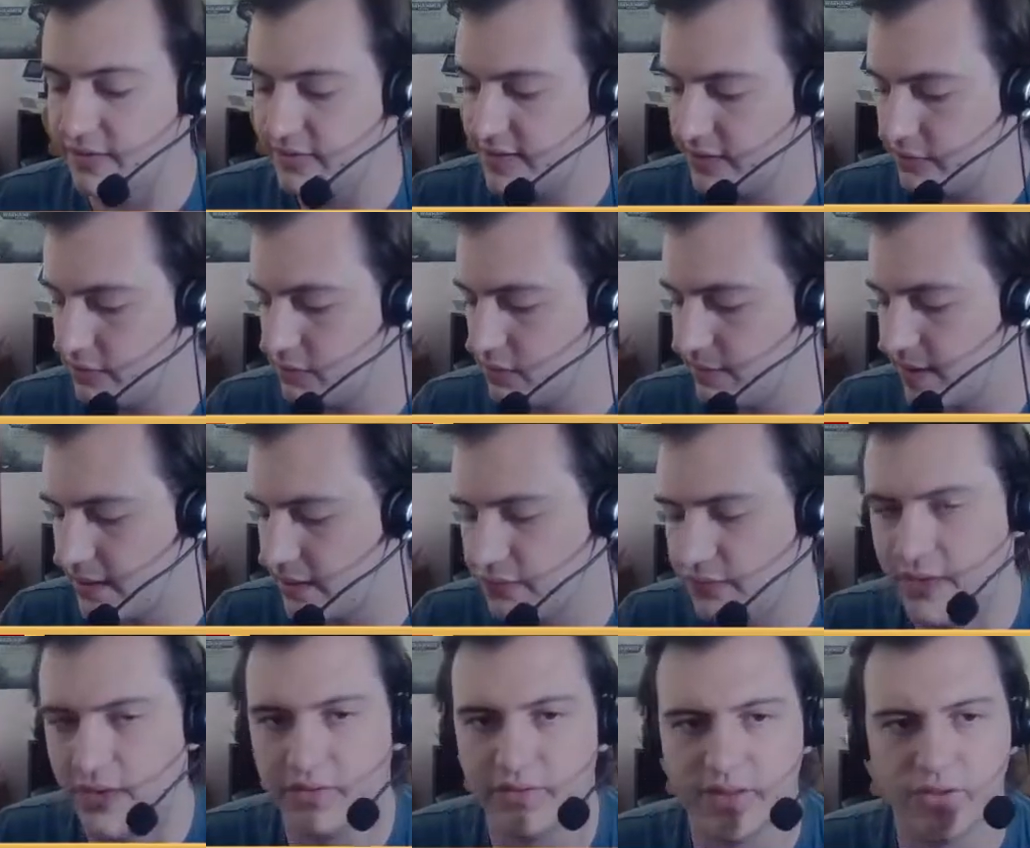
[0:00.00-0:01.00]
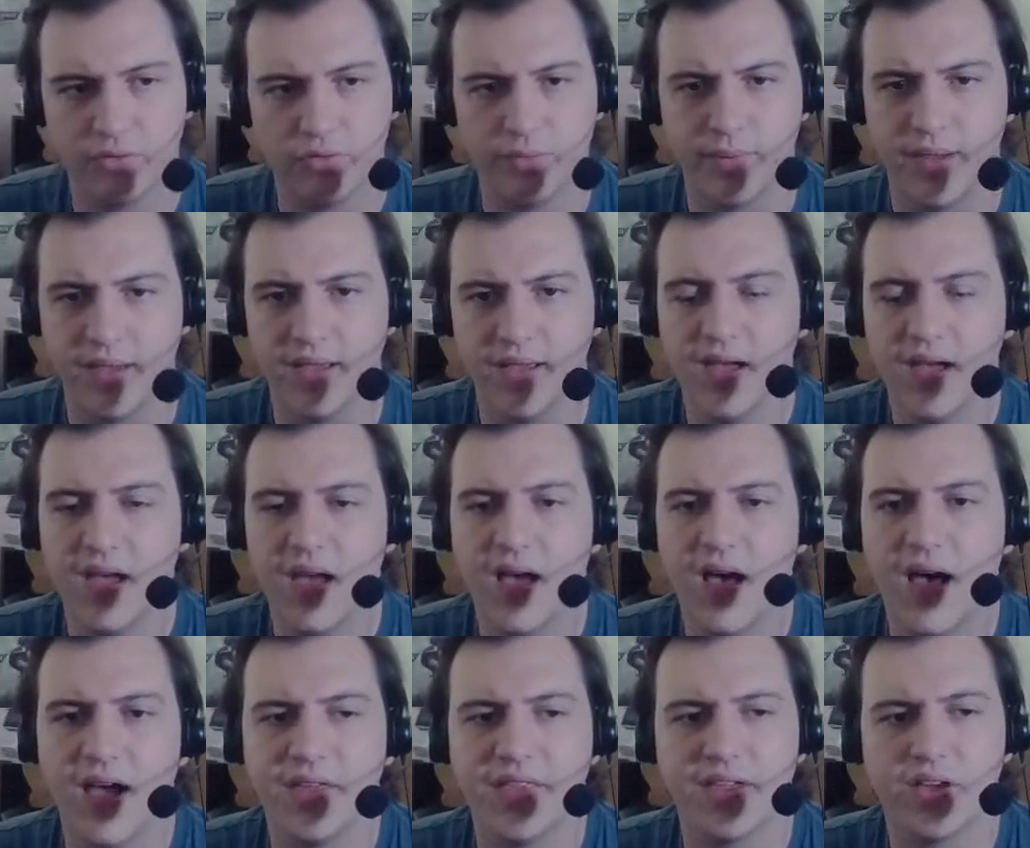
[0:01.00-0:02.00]
center of the battlefield. And this will be,
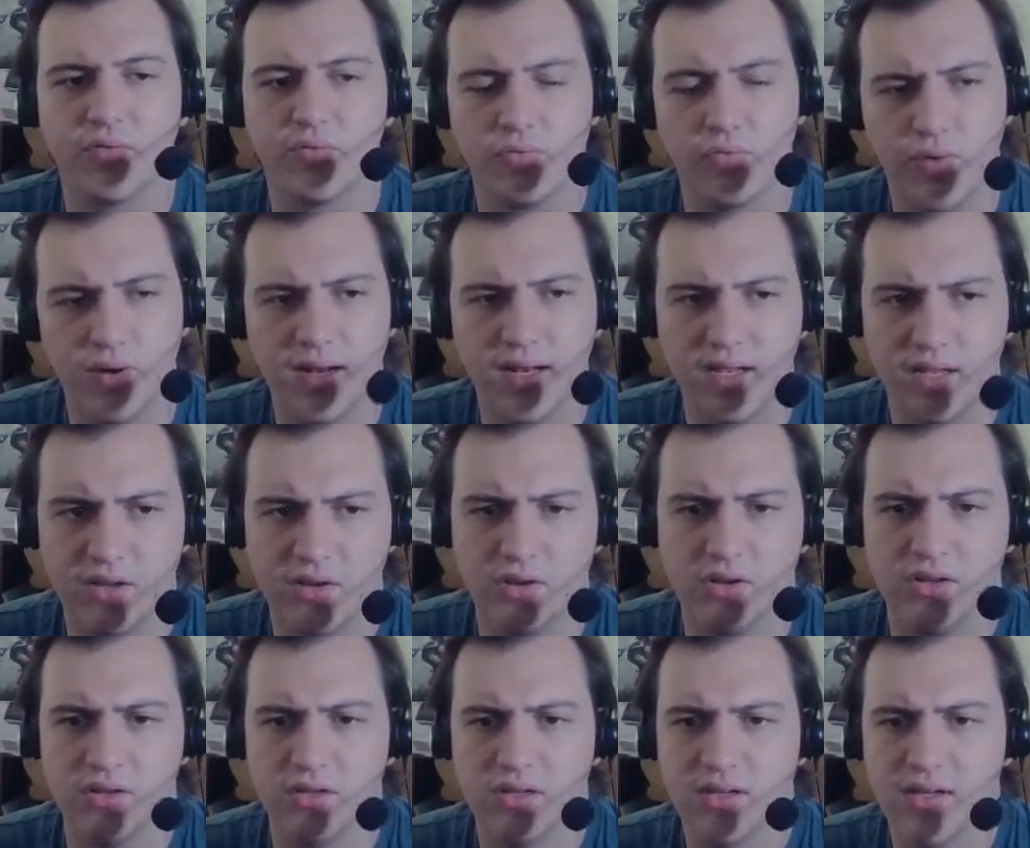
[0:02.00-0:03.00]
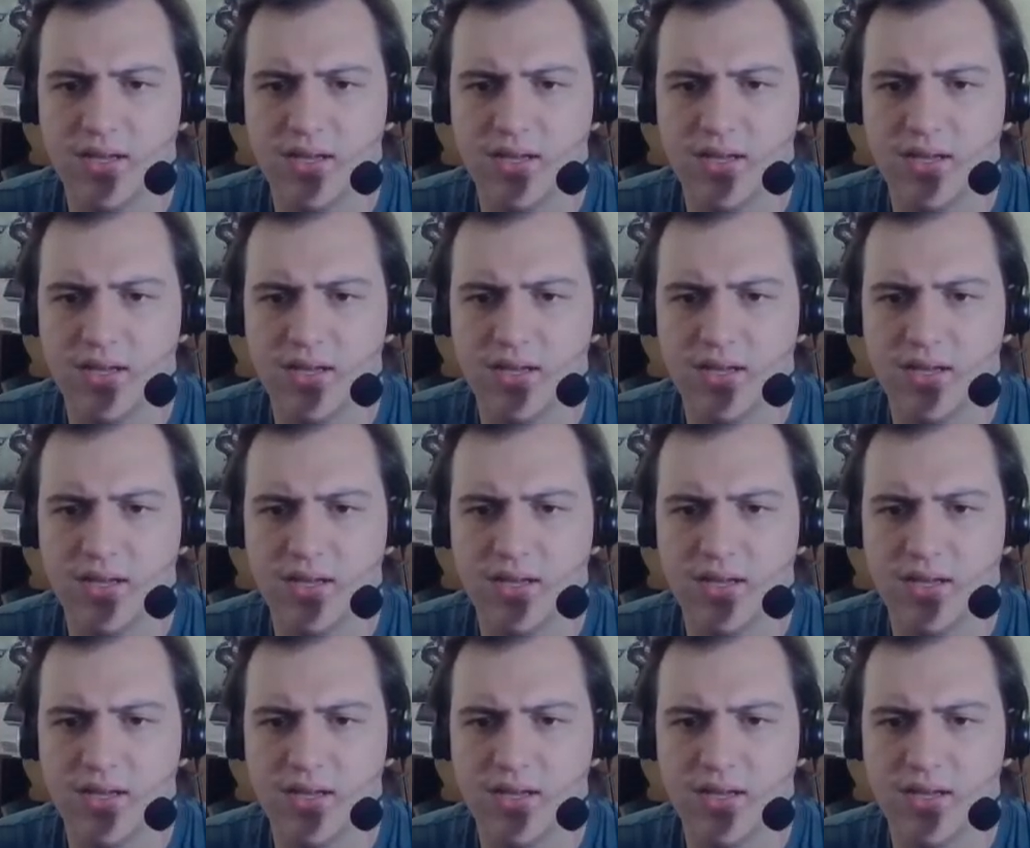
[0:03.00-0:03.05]
I think, a really good